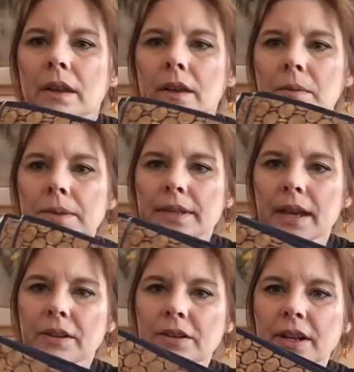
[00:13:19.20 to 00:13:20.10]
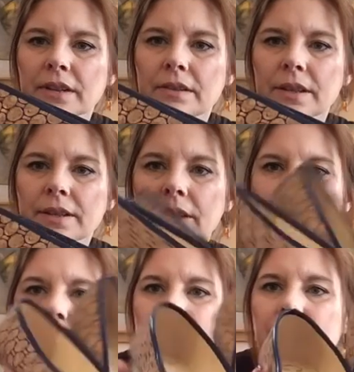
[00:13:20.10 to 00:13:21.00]
me see, how should I do this? Like
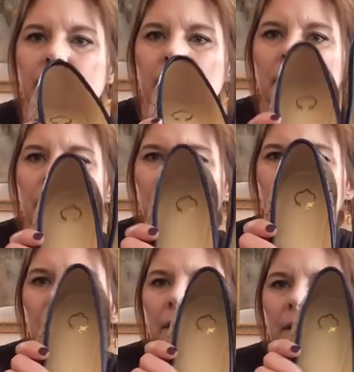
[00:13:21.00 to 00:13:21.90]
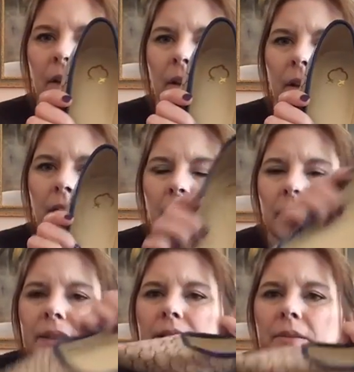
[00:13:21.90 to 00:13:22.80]
this?
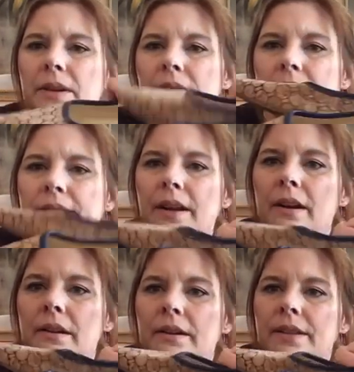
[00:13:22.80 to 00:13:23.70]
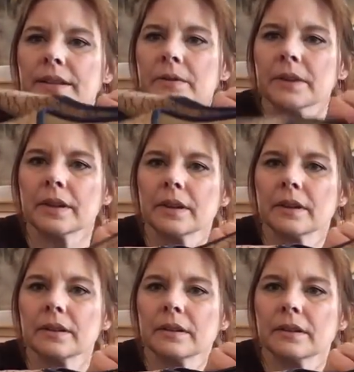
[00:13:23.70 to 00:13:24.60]
Let's see what these are. These are really
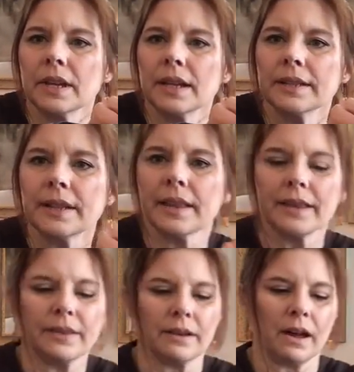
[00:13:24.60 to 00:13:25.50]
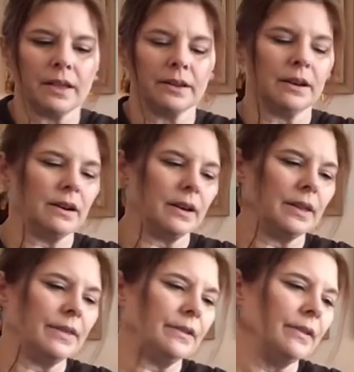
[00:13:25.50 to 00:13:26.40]
nice. I like the color.
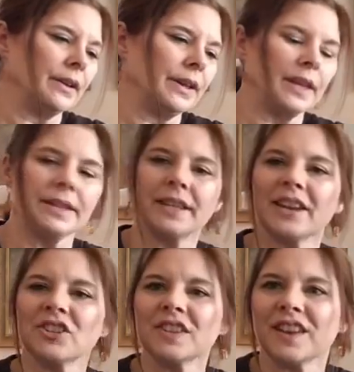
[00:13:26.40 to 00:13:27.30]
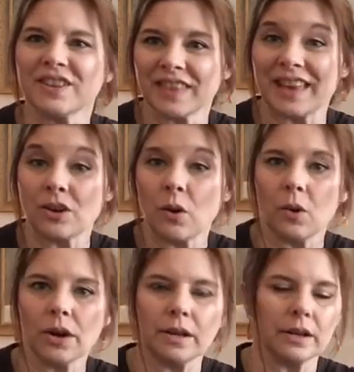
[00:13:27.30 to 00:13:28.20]
It's actually the
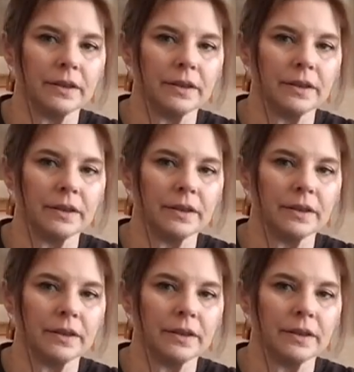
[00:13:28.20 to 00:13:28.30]
cork